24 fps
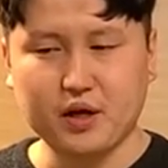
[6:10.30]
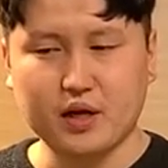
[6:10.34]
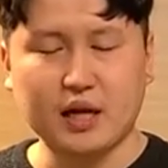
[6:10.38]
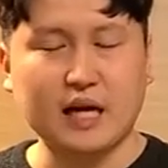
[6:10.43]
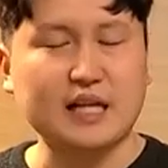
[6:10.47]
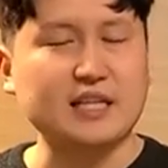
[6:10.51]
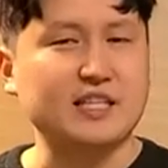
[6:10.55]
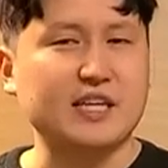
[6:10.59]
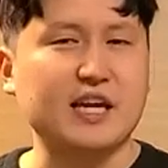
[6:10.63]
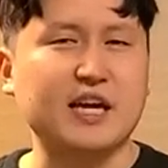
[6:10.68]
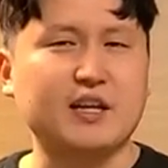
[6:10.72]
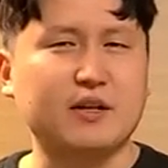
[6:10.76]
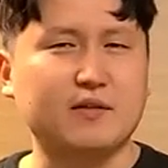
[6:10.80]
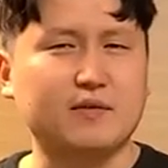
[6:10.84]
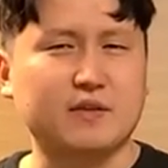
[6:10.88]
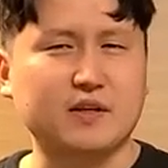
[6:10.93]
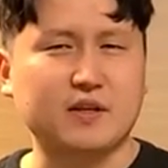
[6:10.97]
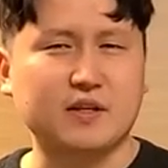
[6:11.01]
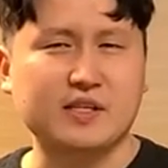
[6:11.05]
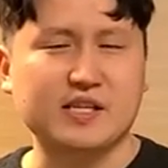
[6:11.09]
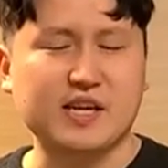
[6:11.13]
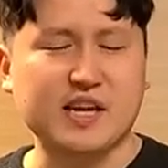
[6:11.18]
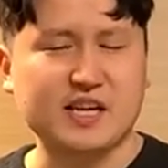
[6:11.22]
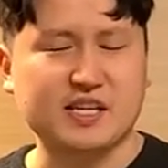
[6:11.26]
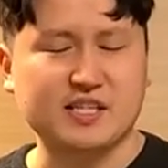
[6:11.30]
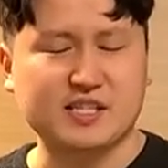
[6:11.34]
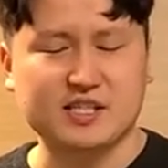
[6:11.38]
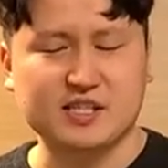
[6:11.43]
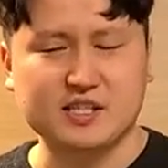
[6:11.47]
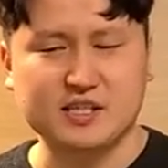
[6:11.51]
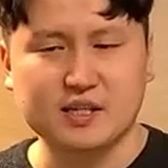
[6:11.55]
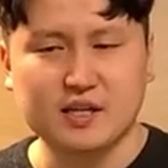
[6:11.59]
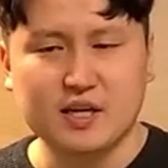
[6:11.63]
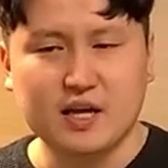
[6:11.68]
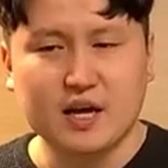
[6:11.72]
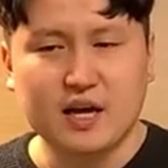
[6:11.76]
at the end of the
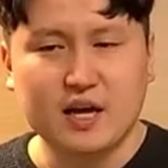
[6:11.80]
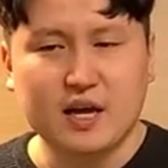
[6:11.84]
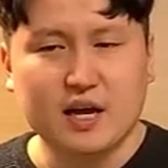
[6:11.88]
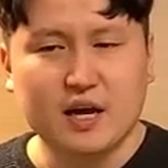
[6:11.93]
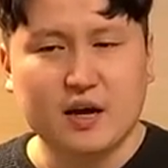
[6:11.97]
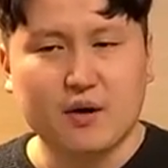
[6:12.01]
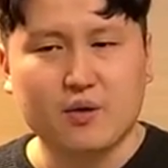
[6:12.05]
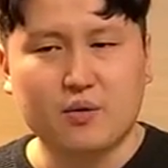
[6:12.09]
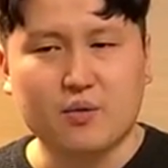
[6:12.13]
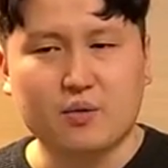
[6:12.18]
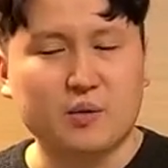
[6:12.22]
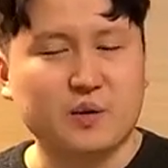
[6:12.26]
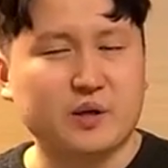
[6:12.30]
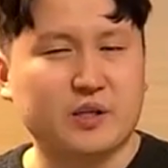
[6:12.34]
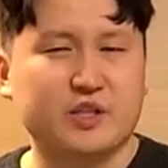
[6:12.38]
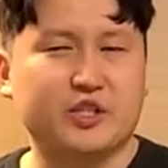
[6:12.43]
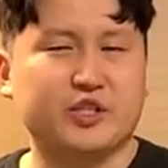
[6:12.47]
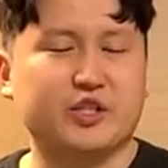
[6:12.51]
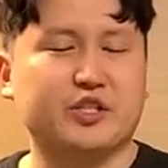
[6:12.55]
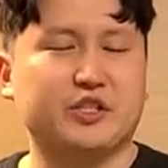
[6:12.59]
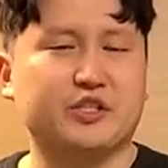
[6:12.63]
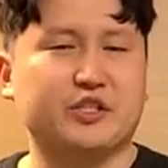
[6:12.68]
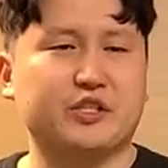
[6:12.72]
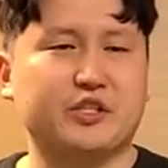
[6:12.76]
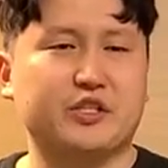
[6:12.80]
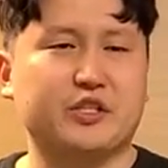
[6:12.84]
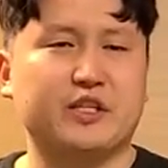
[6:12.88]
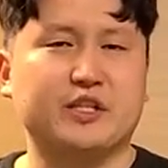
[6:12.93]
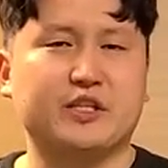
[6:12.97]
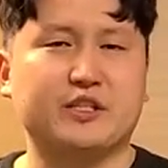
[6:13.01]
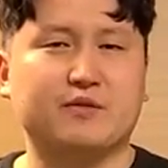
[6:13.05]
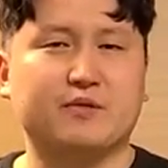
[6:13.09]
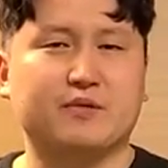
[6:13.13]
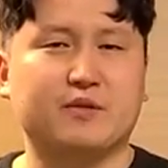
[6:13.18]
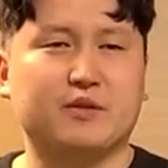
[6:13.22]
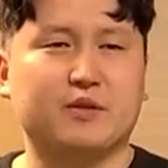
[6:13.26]
taste, which
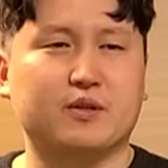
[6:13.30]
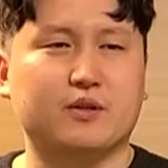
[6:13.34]
is